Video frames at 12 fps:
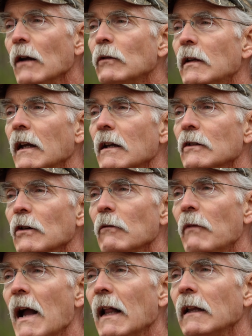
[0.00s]
tickets are
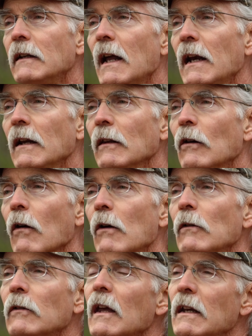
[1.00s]
validating the
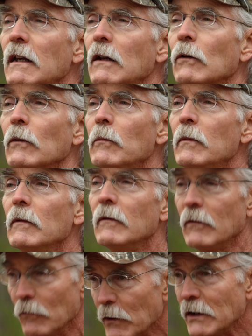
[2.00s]
growth and yield
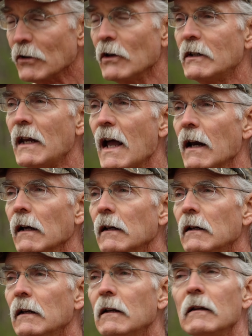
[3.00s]
research data.
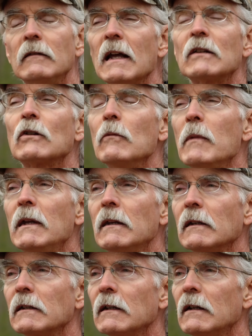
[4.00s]
That's
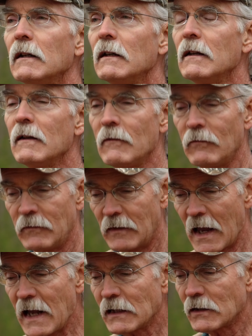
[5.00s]
tremendous.
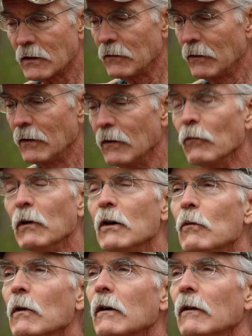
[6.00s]
That's
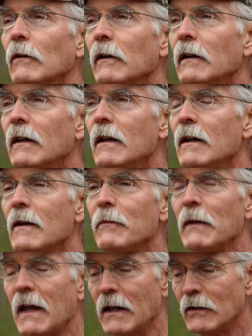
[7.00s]
real world.
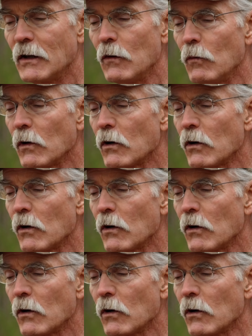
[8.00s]
And so we're